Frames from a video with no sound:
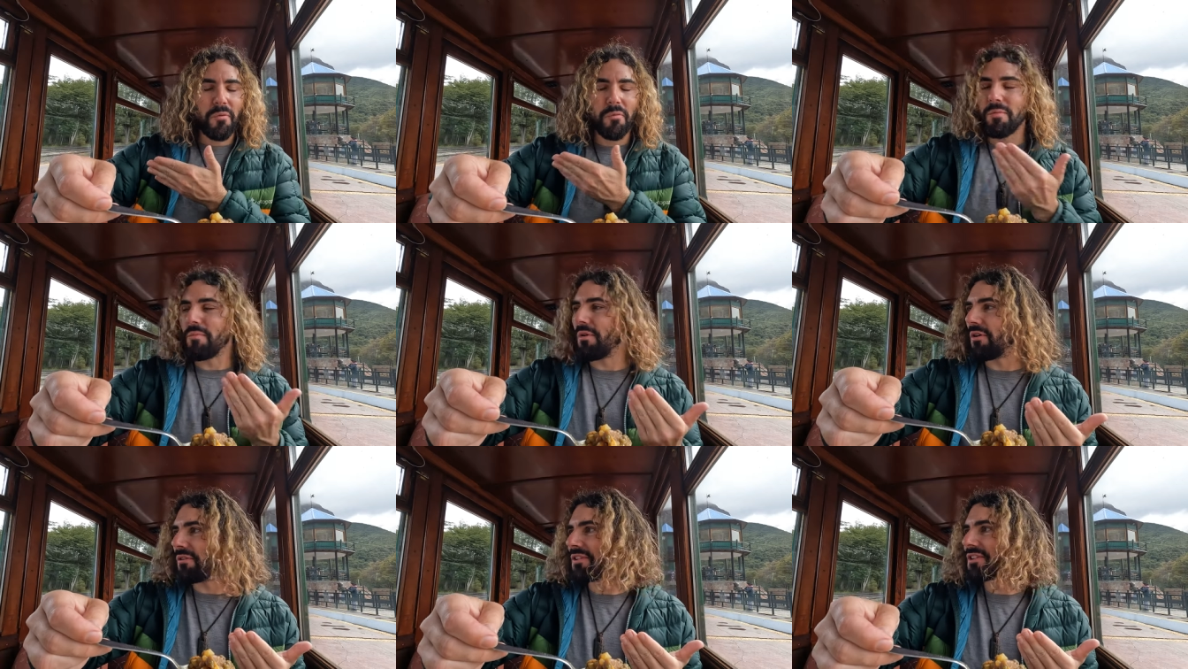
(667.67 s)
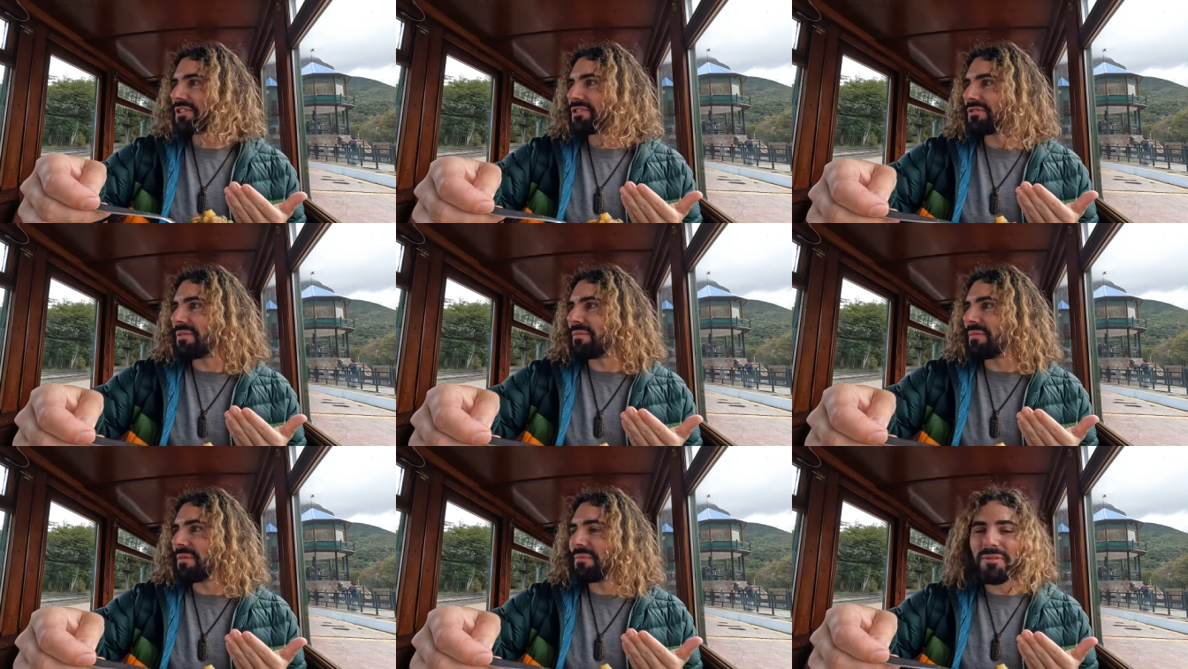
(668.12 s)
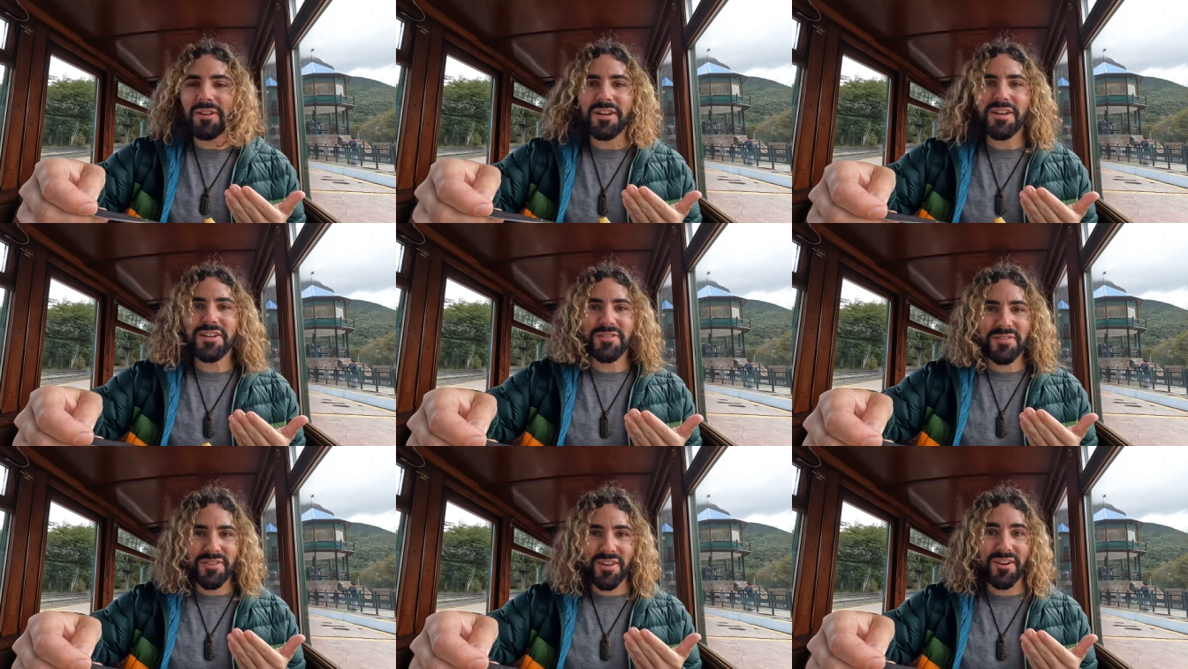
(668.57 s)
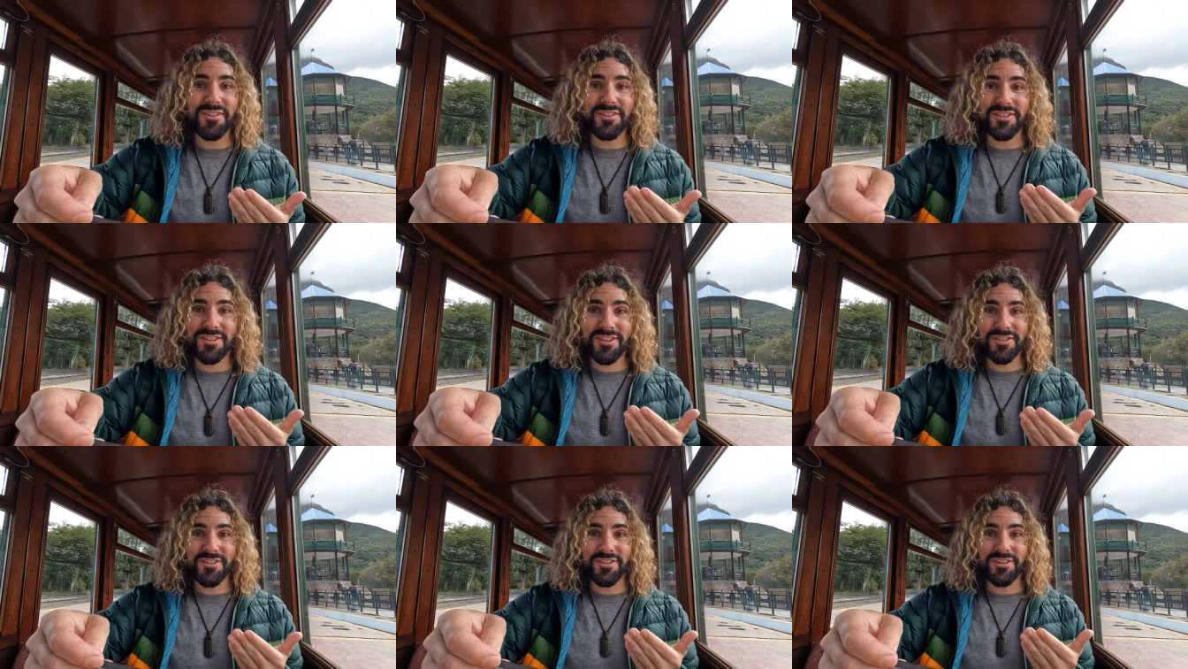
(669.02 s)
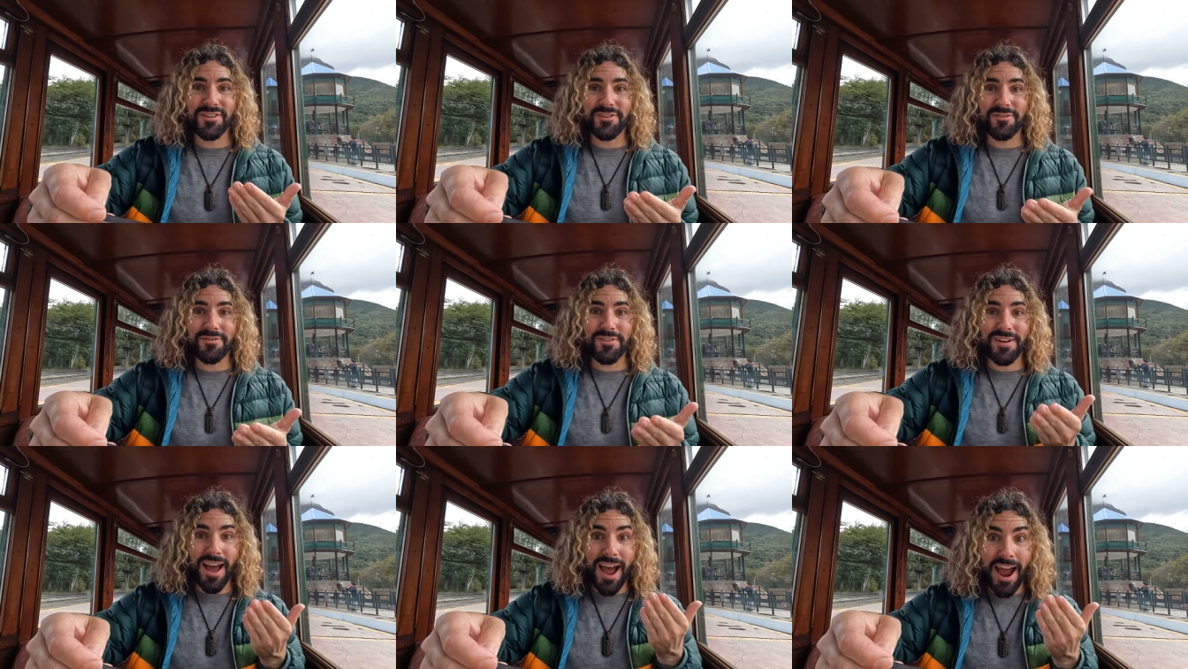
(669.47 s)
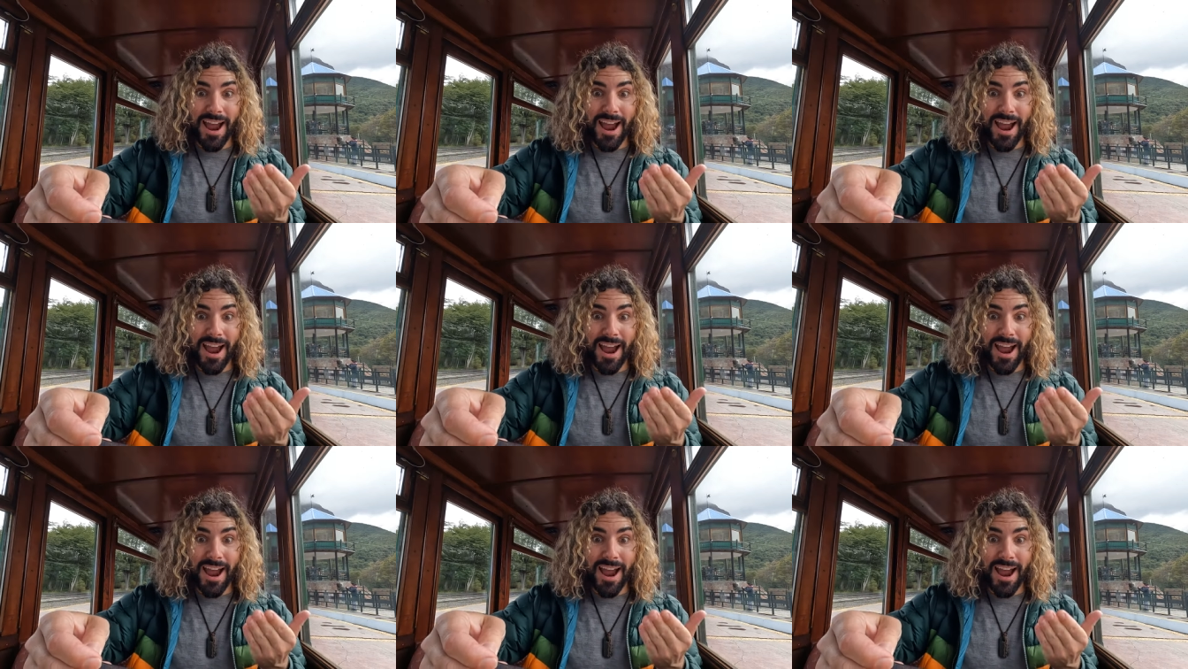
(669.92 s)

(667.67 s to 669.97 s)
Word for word: We're both extremely pleased with our decision to do it.